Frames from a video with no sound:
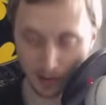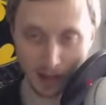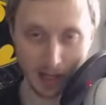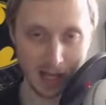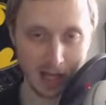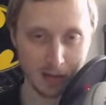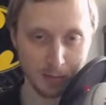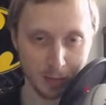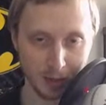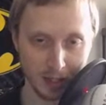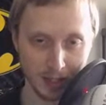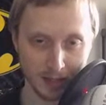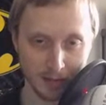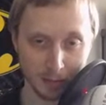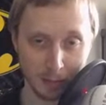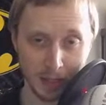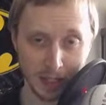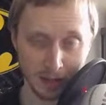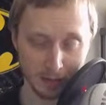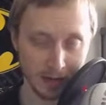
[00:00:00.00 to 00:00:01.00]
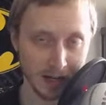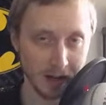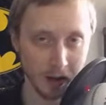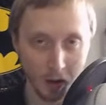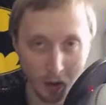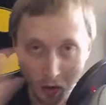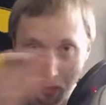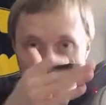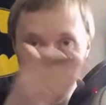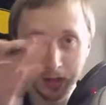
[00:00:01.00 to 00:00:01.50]
A plus B, right?
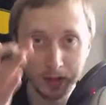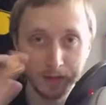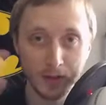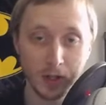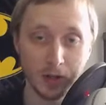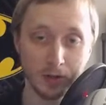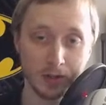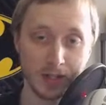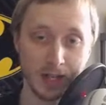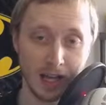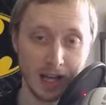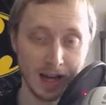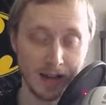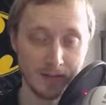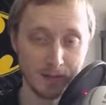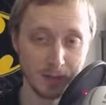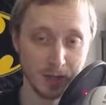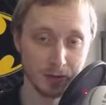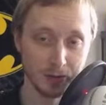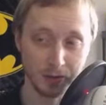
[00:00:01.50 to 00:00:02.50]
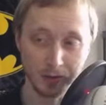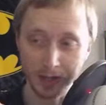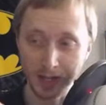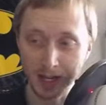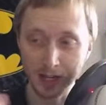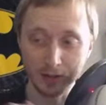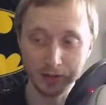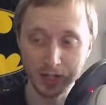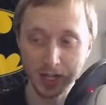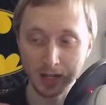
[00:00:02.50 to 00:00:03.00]
All of those have to be true. You
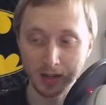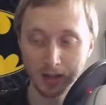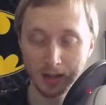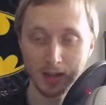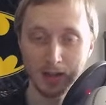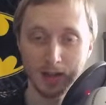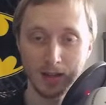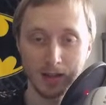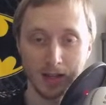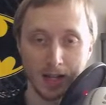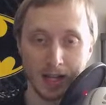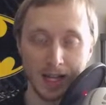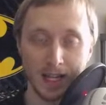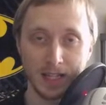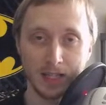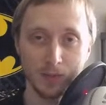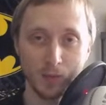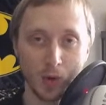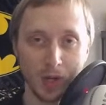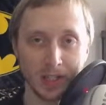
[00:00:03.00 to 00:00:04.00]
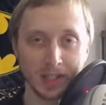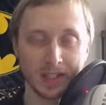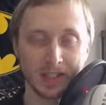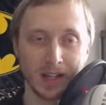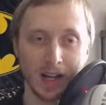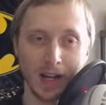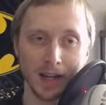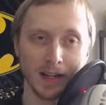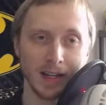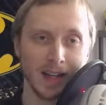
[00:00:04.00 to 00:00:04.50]
got to check any one
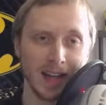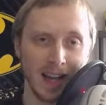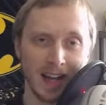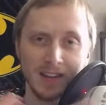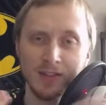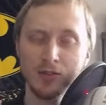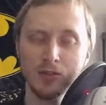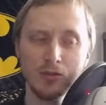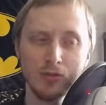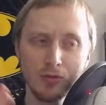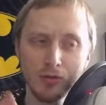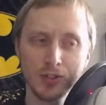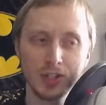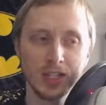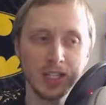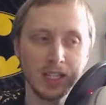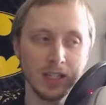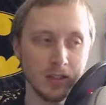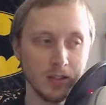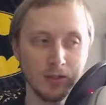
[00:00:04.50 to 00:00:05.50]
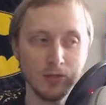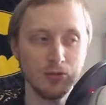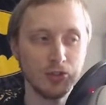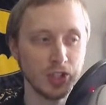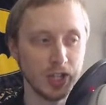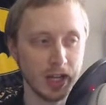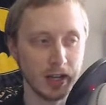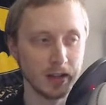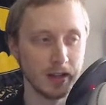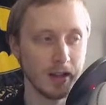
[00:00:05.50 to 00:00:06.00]
side. And usually you
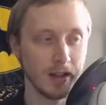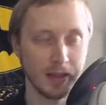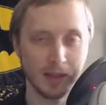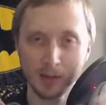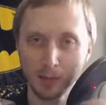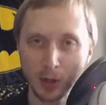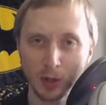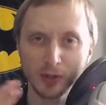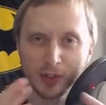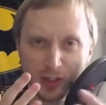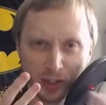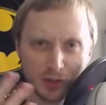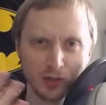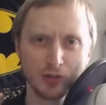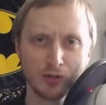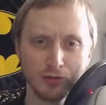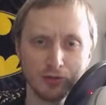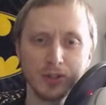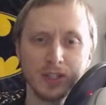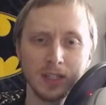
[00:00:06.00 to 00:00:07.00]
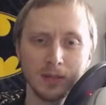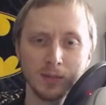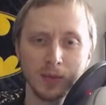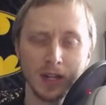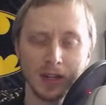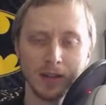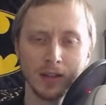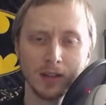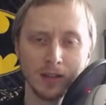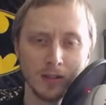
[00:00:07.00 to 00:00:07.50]
check the most extreme,
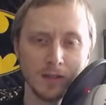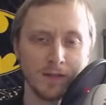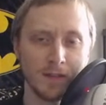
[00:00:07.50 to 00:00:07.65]
right? You